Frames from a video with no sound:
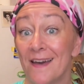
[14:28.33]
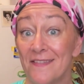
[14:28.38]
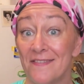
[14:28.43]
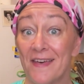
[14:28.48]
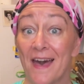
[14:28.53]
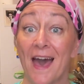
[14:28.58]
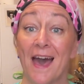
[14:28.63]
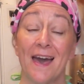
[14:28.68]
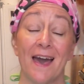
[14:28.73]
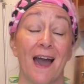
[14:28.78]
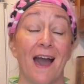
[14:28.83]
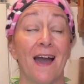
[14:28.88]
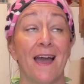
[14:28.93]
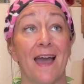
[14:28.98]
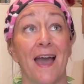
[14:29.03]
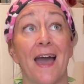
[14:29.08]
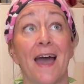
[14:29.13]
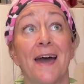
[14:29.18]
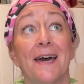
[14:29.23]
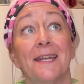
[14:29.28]
that I
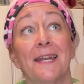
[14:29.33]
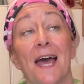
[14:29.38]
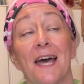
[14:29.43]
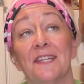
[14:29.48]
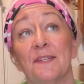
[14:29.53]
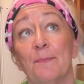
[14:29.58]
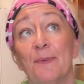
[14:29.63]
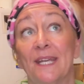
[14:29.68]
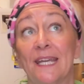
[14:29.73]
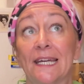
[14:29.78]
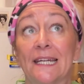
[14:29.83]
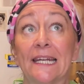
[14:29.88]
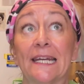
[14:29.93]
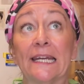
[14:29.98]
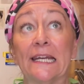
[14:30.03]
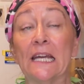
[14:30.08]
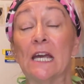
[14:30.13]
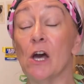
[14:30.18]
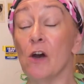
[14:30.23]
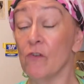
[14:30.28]
had at the
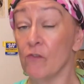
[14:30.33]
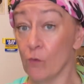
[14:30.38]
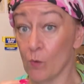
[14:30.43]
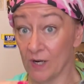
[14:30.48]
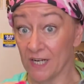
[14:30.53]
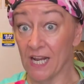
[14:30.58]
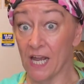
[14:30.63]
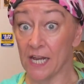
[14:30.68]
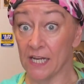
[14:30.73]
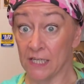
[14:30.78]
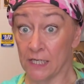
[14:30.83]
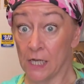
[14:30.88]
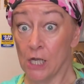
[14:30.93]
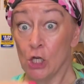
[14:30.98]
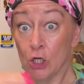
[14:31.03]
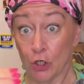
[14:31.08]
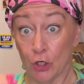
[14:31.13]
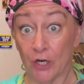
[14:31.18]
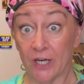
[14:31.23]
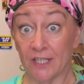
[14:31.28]
beginning of when I
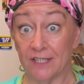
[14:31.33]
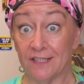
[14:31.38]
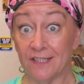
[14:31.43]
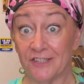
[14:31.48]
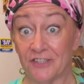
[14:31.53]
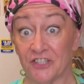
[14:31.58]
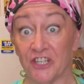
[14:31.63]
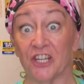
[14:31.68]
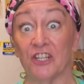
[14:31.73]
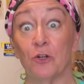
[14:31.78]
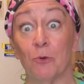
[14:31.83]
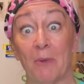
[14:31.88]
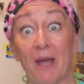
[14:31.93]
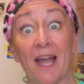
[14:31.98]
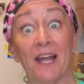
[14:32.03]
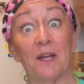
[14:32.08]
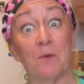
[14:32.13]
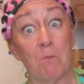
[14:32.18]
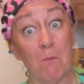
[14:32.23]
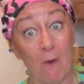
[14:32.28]
created this channel
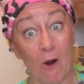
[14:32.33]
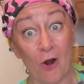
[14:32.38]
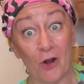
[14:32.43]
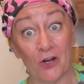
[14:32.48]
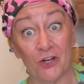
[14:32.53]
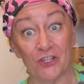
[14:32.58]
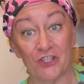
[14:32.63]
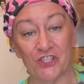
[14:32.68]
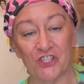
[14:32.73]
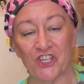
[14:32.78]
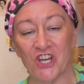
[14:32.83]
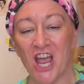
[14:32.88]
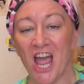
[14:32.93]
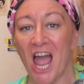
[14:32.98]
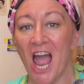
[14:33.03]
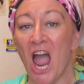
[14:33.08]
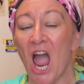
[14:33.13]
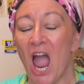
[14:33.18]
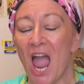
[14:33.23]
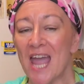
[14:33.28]
back in March
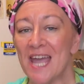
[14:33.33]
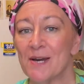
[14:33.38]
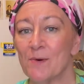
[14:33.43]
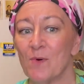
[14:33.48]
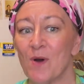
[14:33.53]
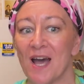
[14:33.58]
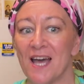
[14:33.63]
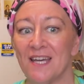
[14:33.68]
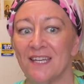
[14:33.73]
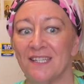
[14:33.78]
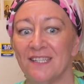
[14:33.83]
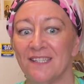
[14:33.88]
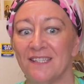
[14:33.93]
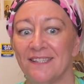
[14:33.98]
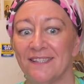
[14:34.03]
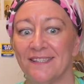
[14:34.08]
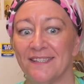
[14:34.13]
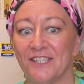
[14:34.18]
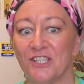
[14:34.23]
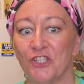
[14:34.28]
was
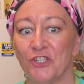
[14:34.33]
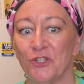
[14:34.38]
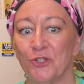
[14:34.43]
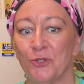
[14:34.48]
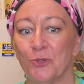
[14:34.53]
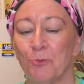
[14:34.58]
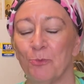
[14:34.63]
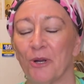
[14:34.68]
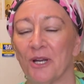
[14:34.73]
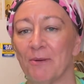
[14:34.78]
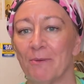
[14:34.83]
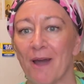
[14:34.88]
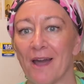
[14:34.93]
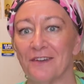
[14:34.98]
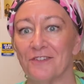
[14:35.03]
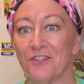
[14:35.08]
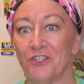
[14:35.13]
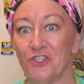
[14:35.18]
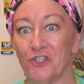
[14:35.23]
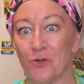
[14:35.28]
to bring
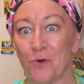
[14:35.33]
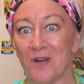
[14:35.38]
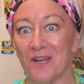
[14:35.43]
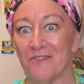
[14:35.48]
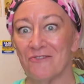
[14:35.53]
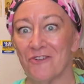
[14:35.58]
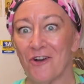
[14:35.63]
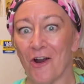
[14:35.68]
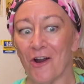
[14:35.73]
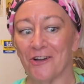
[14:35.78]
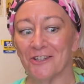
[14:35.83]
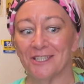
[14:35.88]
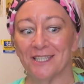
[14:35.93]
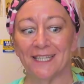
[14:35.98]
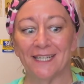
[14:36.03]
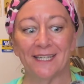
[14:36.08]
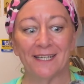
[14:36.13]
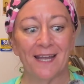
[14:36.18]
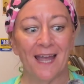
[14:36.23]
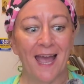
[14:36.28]
back the joy of
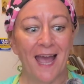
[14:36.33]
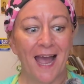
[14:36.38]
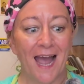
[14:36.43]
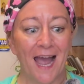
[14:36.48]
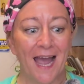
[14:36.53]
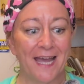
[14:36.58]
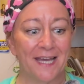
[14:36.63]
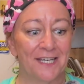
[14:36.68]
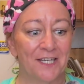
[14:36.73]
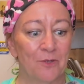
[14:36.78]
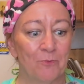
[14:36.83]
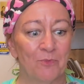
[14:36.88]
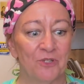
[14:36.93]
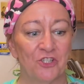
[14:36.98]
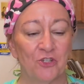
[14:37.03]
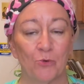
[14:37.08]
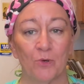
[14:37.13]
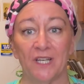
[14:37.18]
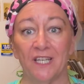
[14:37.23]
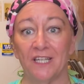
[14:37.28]
gardening. And
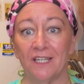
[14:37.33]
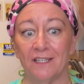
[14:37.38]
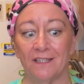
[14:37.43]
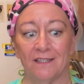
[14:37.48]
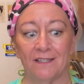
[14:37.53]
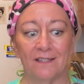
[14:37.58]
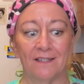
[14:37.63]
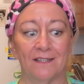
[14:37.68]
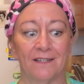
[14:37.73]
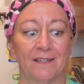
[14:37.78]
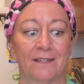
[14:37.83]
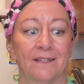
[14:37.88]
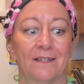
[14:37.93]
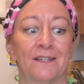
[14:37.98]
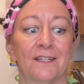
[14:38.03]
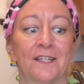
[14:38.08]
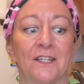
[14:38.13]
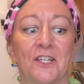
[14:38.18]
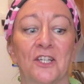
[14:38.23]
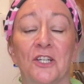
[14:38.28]
between
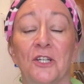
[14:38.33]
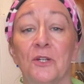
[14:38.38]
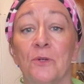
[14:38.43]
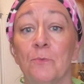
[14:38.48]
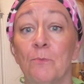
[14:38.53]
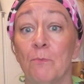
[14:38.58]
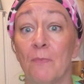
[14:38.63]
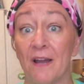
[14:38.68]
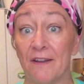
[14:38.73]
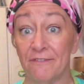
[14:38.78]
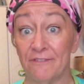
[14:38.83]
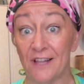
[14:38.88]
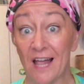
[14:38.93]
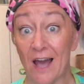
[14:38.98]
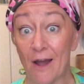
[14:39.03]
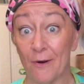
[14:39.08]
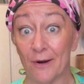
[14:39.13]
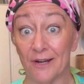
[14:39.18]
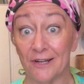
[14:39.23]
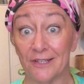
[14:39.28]
my
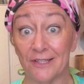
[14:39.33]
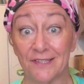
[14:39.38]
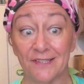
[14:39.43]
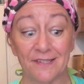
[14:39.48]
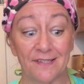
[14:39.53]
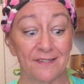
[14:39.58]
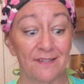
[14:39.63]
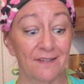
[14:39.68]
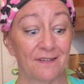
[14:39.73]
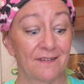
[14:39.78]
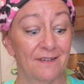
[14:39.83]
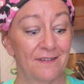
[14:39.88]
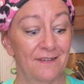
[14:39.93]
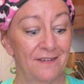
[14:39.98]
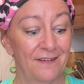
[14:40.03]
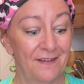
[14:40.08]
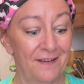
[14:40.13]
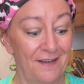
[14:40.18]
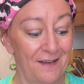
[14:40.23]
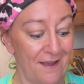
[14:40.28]
flowers,
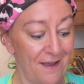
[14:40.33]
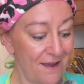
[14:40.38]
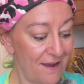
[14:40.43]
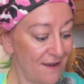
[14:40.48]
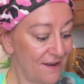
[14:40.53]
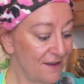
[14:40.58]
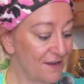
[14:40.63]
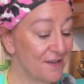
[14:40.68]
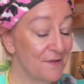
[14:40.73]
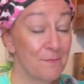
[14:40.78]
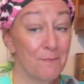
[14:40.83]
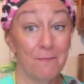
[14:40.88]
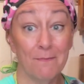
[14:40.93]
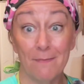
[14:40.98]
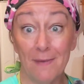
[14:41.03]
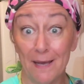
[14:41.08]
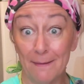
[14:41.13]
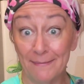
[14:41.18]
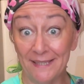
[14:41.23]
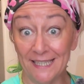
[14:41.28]

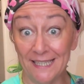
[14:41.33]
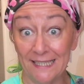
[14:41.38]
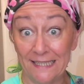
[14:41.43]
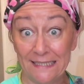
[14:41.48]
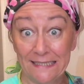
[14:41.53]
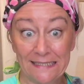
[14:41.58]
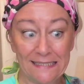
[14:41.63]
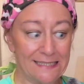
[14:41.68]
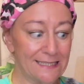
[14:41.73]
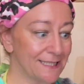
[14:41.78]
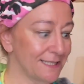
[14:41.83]
my beans,